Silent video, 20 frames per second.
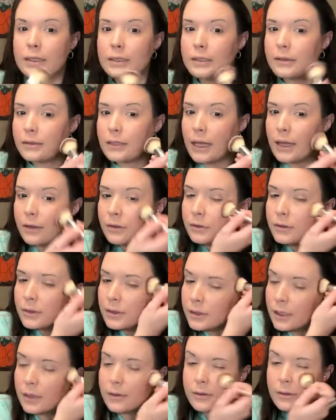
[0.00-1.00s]
is
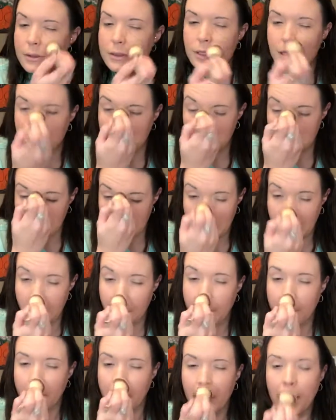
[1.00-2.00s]
dense at the same
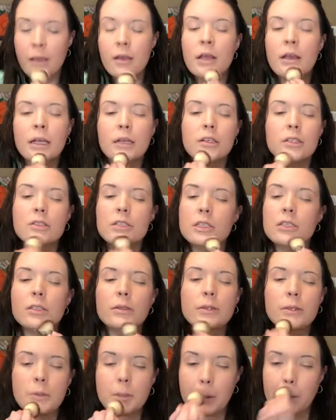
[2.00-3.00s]
time it's just a
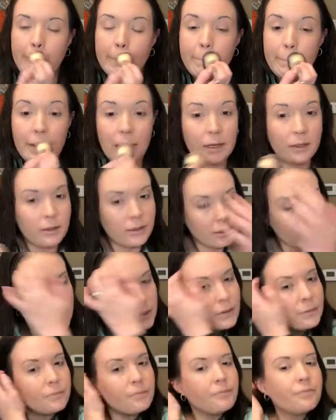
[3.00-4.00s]
really good
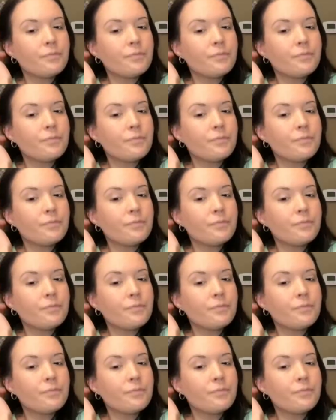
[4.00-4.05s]
mix